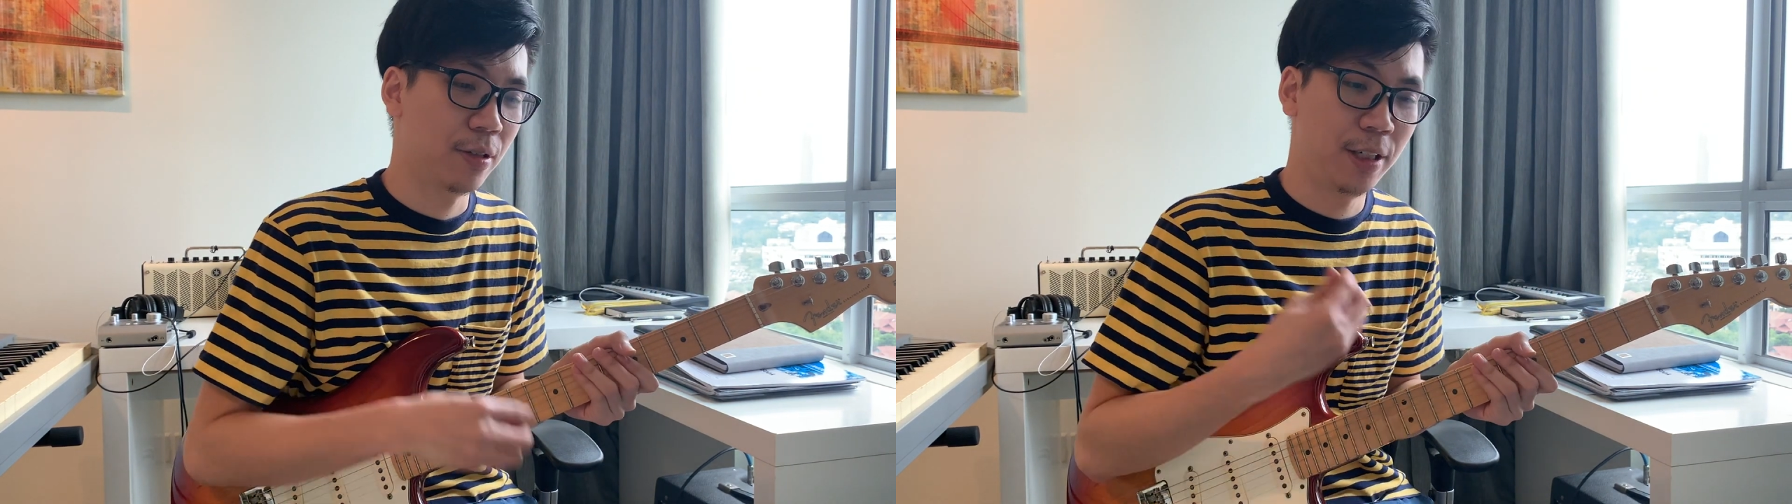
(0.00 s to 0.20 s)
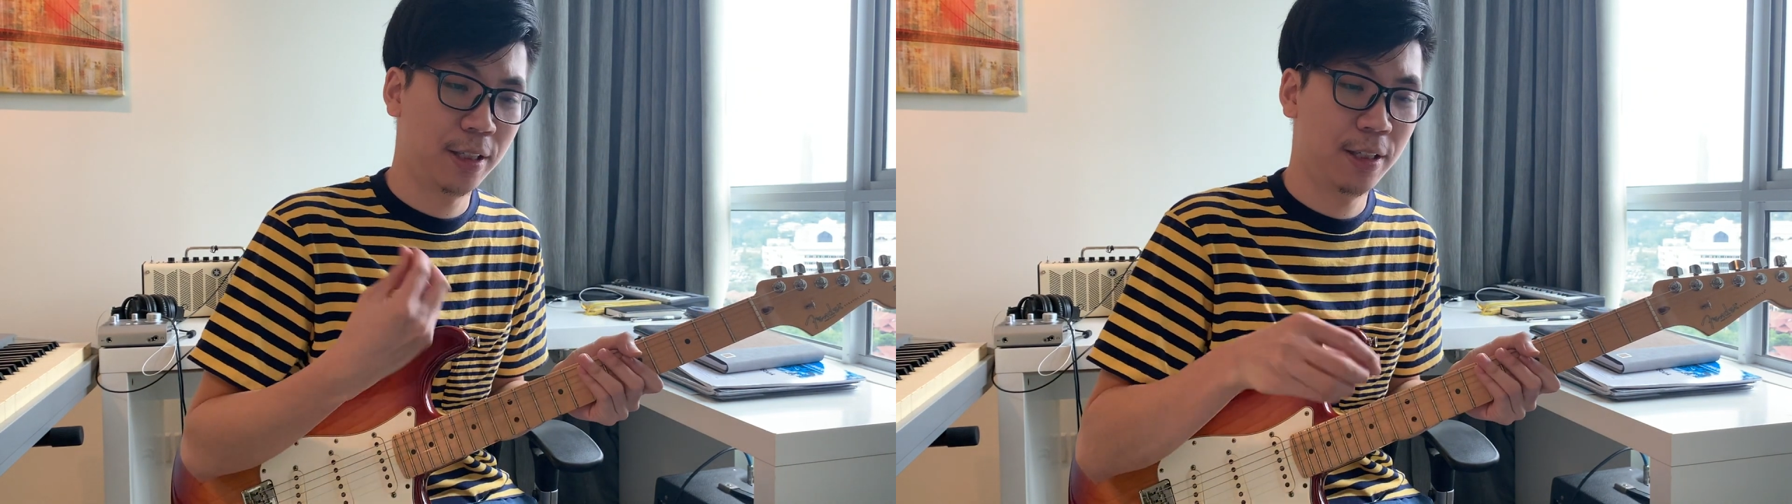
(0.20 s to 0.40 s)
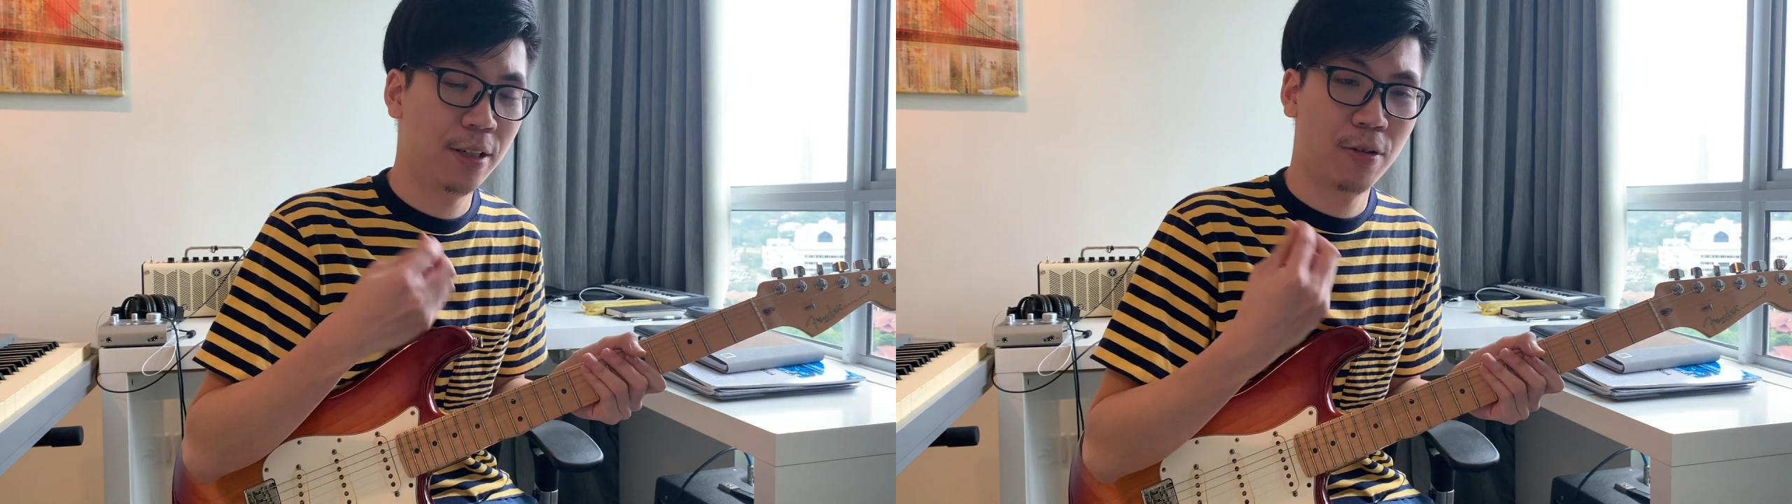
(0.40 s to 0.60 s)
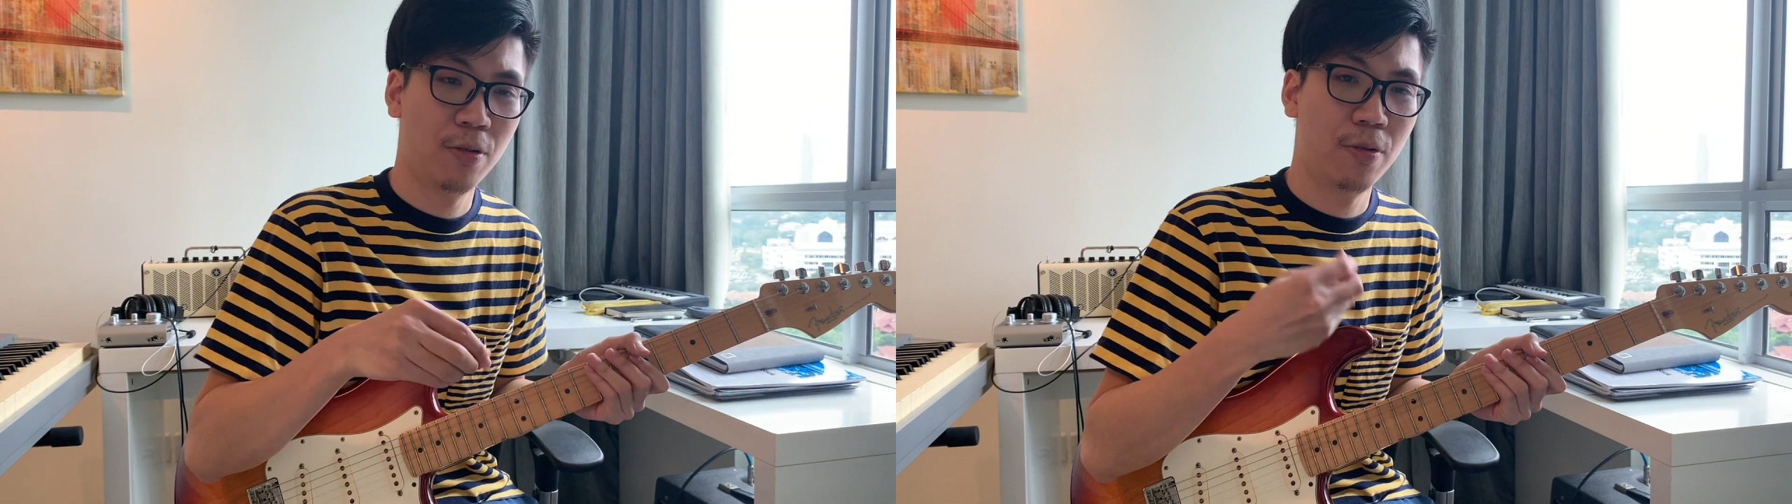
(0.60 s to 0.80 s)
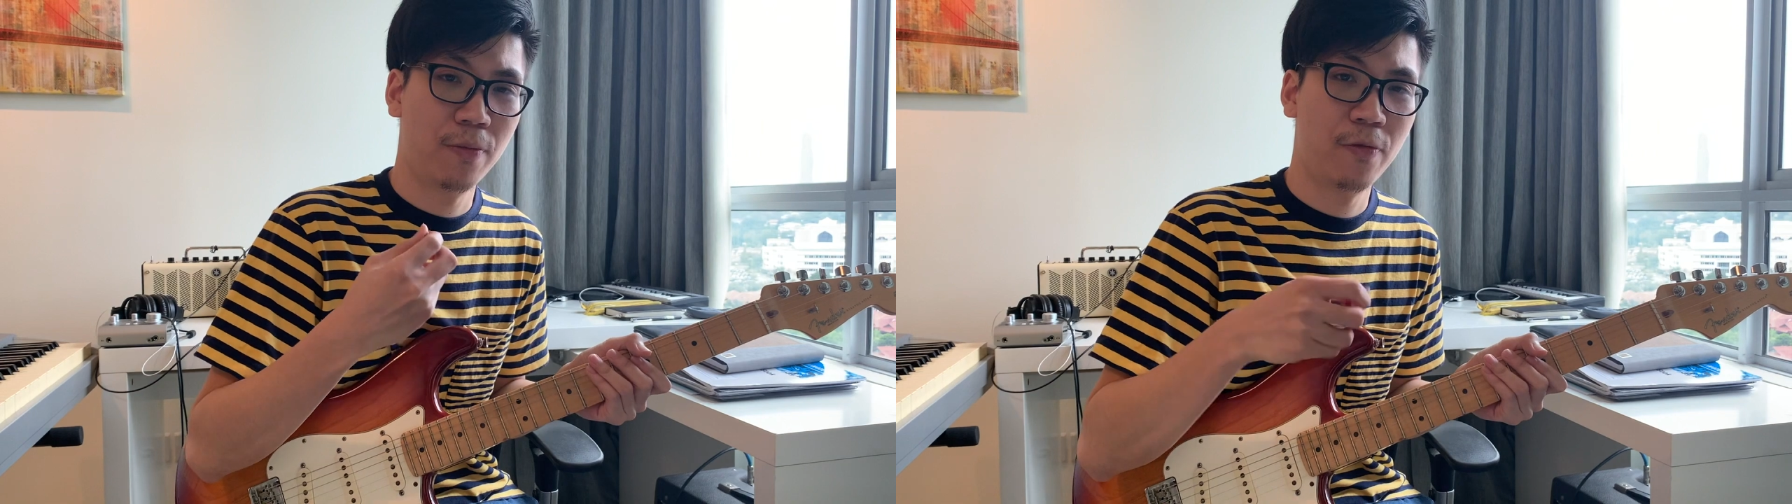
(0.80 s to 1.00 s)

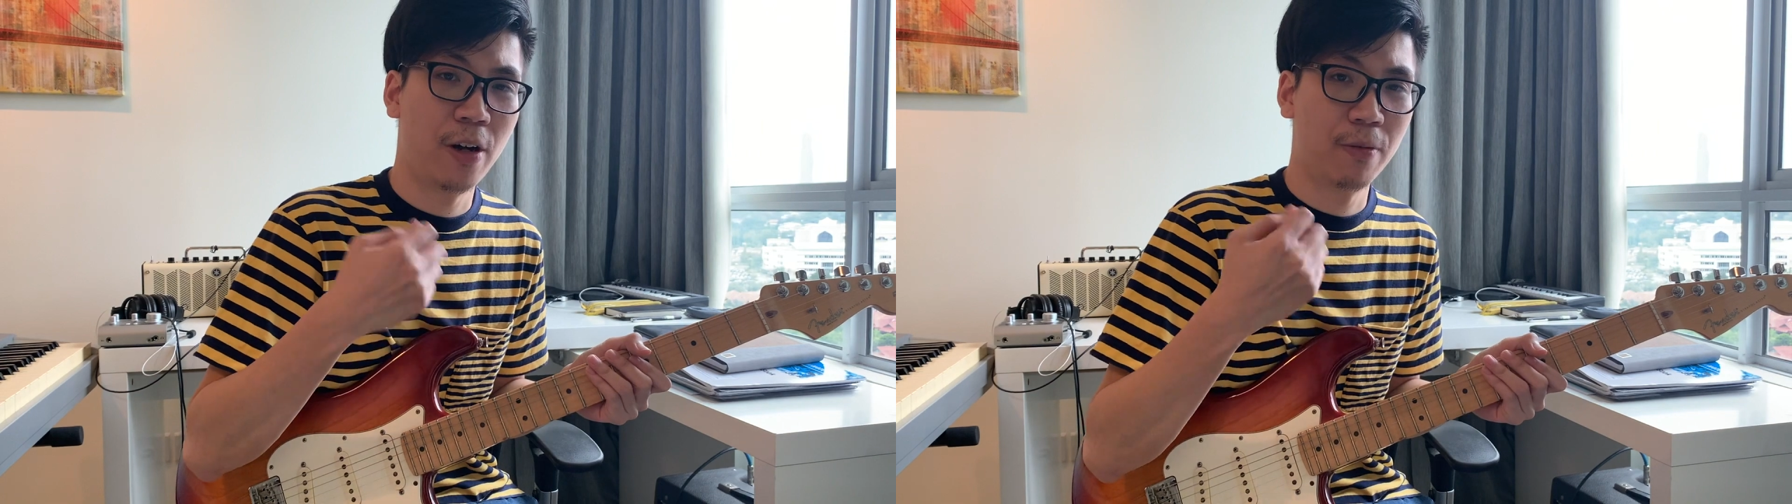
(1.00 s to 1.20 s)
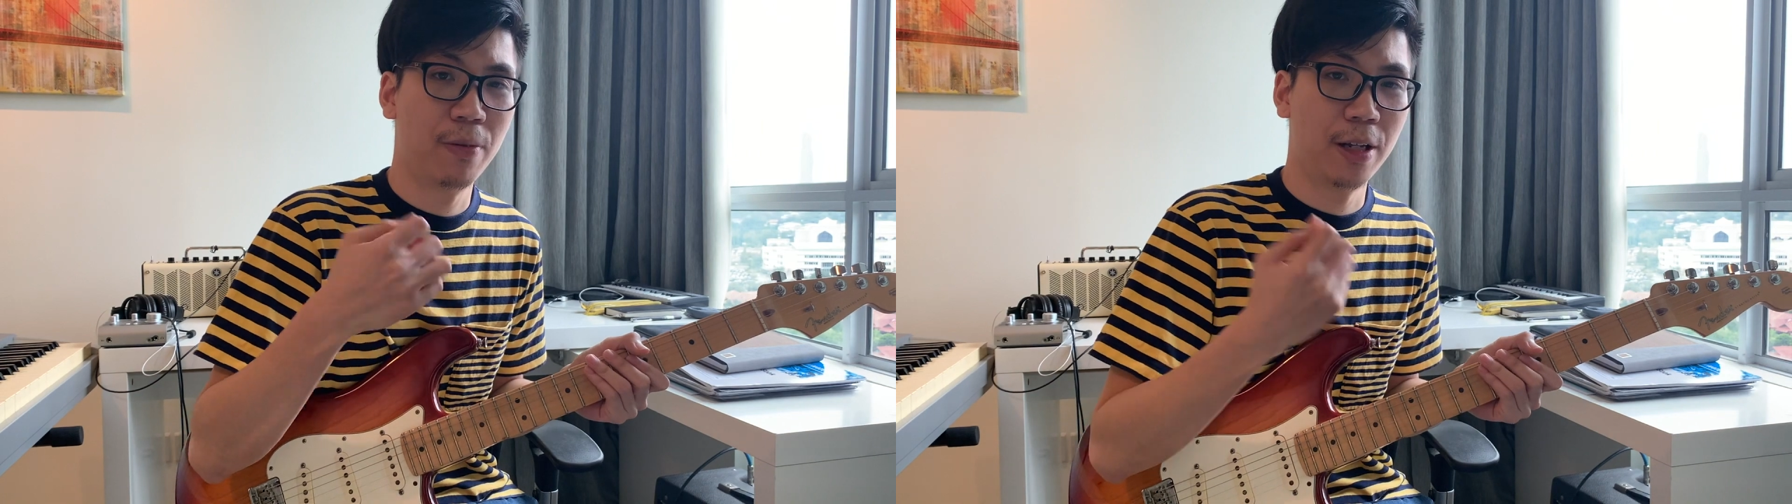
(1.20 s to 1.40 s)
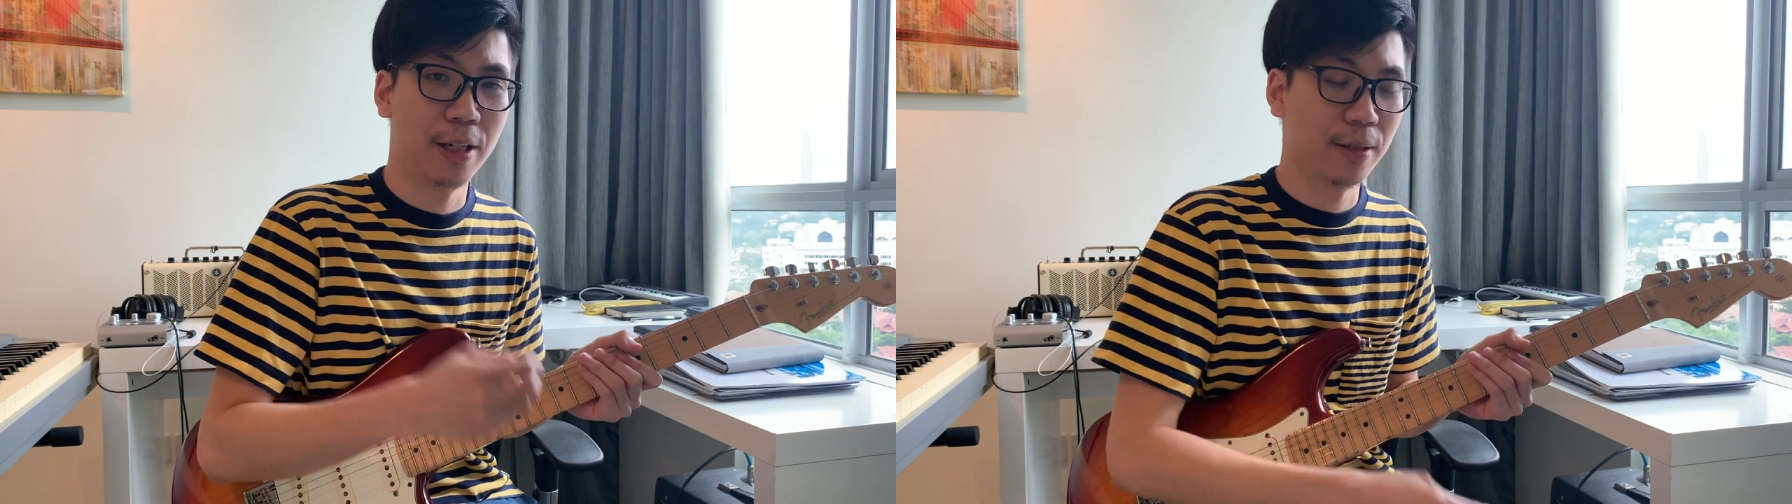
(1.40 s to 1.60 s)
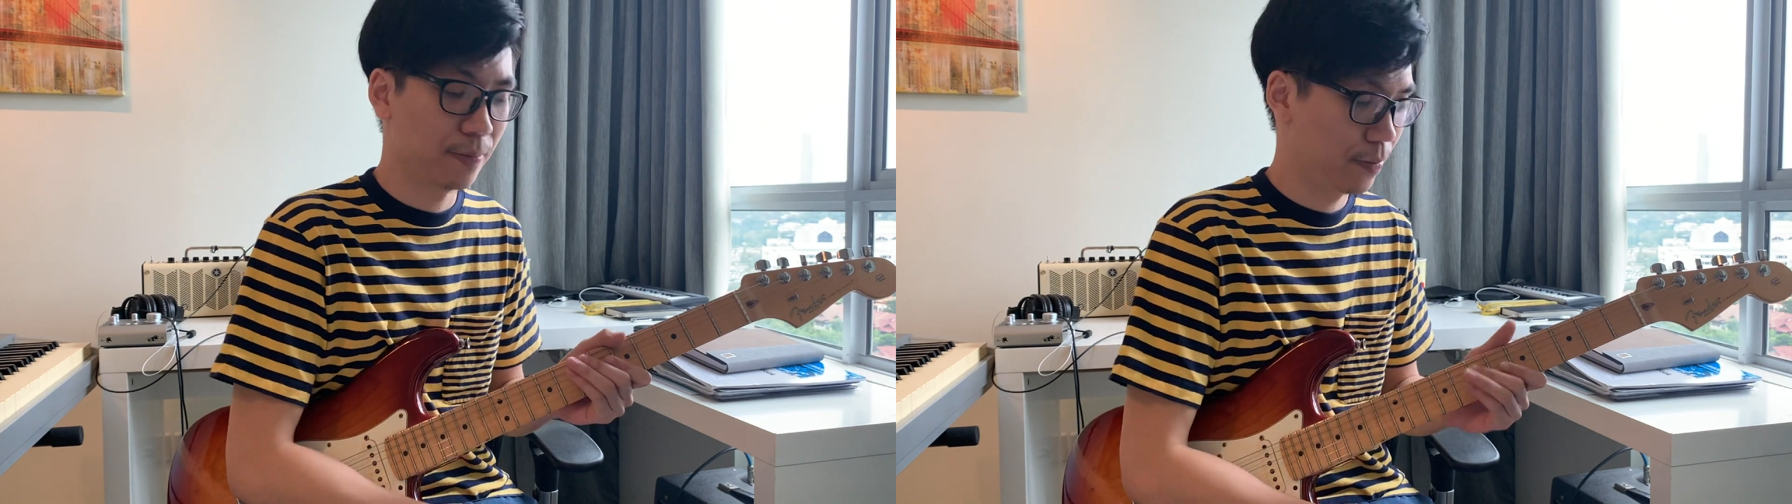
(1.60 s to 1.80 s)
16-note funk playing.